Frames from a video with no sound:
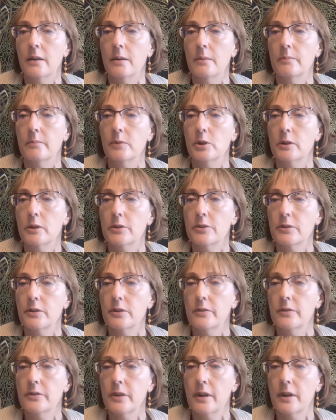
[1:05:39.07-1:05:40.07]

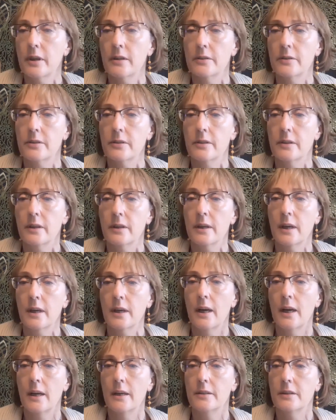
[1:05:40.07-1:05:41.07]
Christian says,
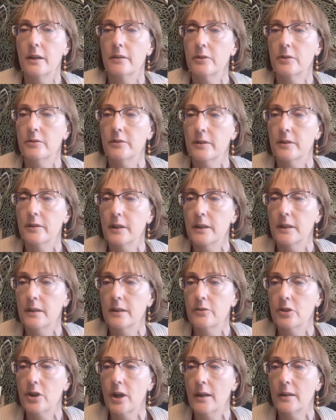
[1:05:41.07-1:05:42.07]
hi, Dr. Deneen.
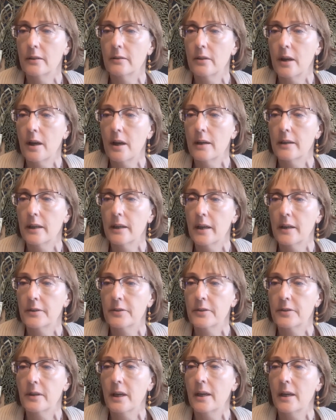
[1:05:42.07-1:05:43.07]
John Locke
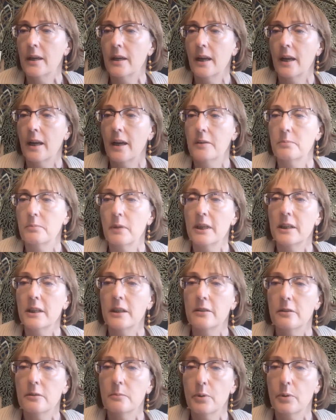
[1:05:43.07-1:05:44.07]
has had many
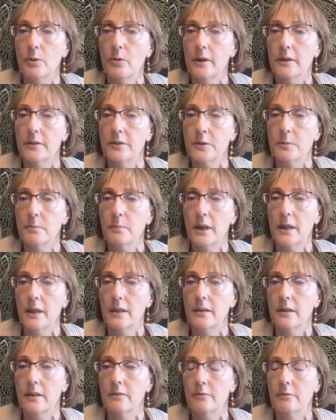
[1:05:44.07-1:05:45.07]
good points made
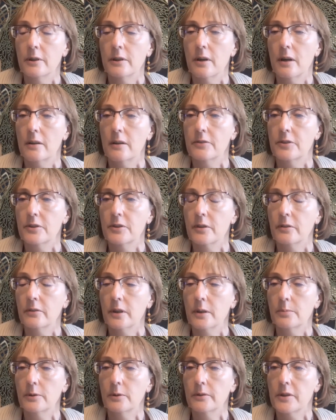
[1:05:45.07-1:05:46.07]
in regards to
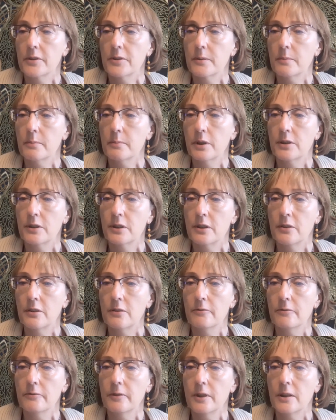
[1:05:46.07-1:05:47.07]
liberalism, but do you
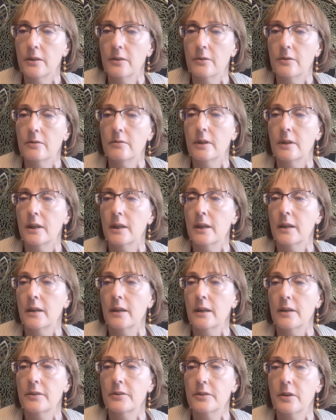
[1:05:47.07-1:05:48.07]
feel
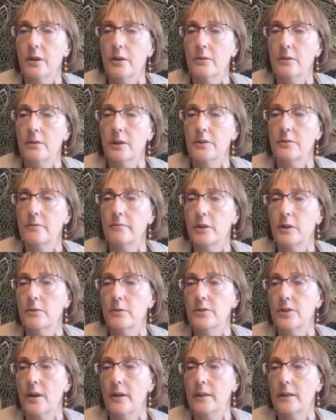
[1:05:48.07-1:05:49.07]
as though his
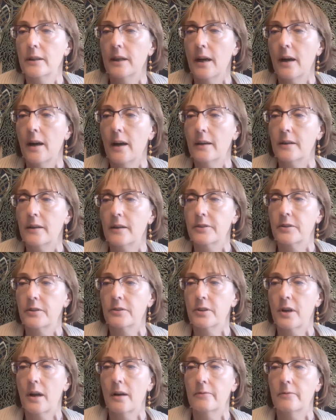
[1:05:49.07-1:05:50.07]
views on God as a
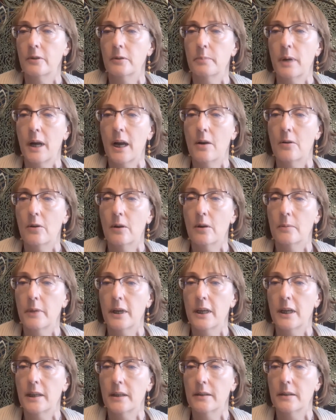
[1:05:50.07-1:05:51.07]
sovereign power
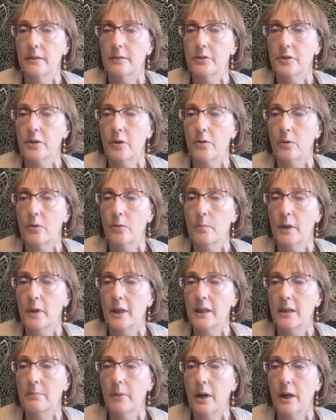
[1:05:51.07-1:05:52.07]
make it so
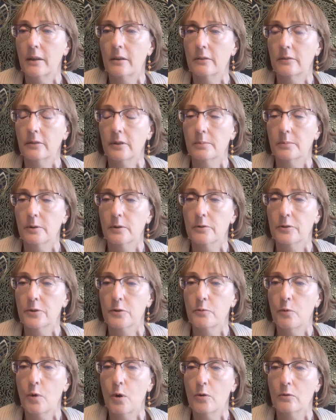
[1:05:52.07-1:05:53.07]
many modern liberals
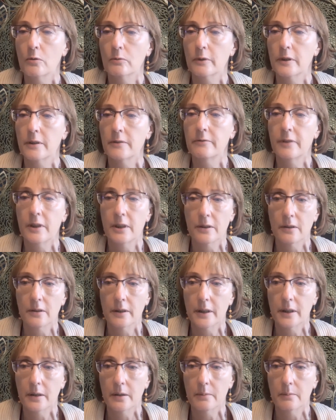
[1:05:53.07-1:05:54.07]
won't revere
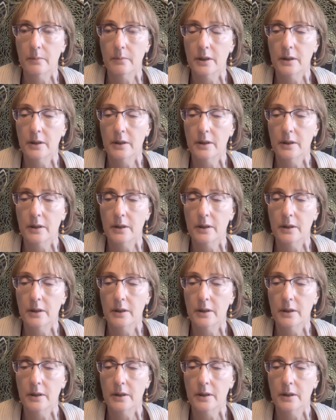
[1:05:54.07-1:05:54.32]
him?